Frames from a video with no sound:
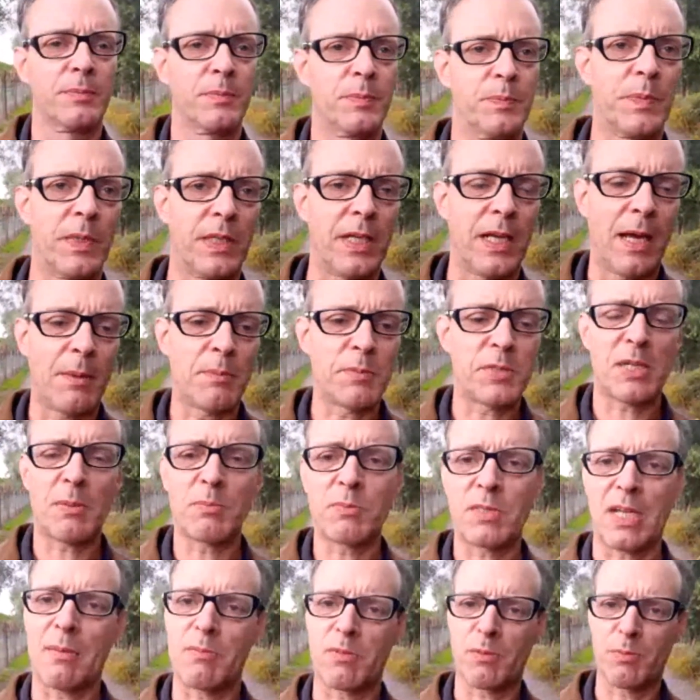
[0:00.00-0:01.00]
But I'm
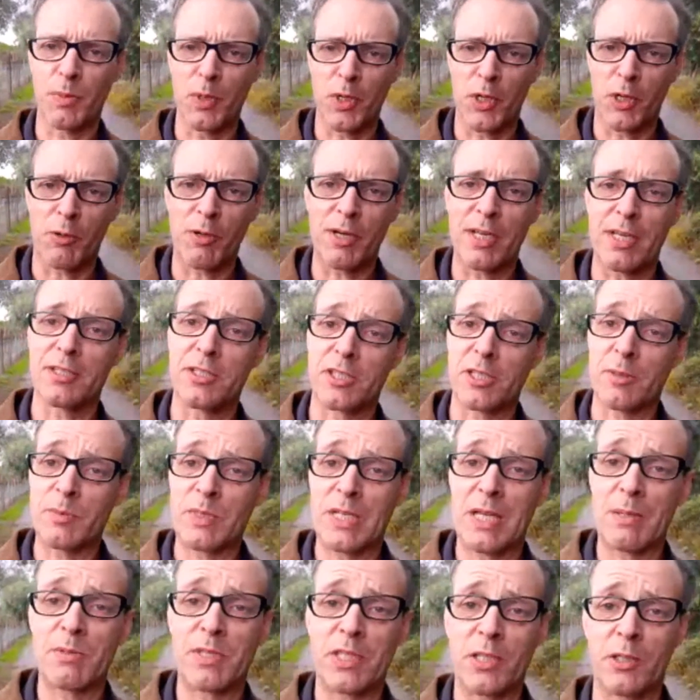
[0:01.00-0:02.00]
sometimes blurry, and
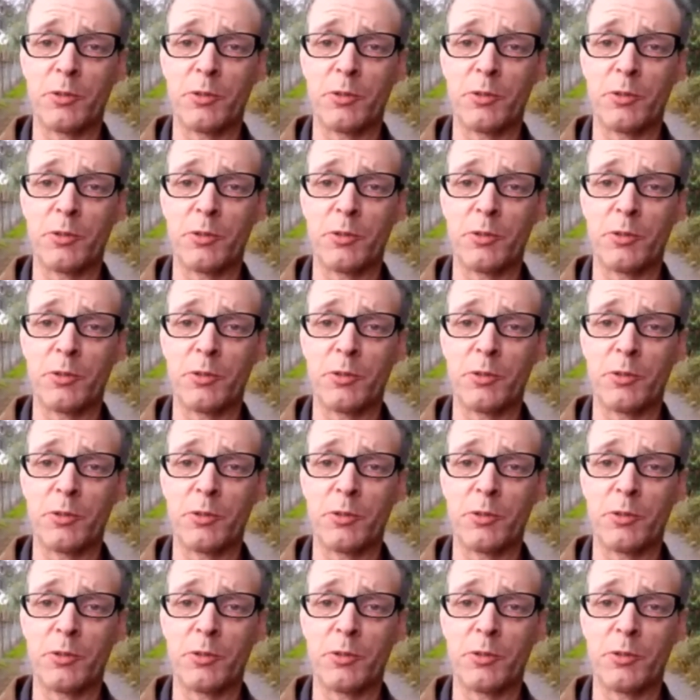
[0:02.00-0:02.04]
sometimes the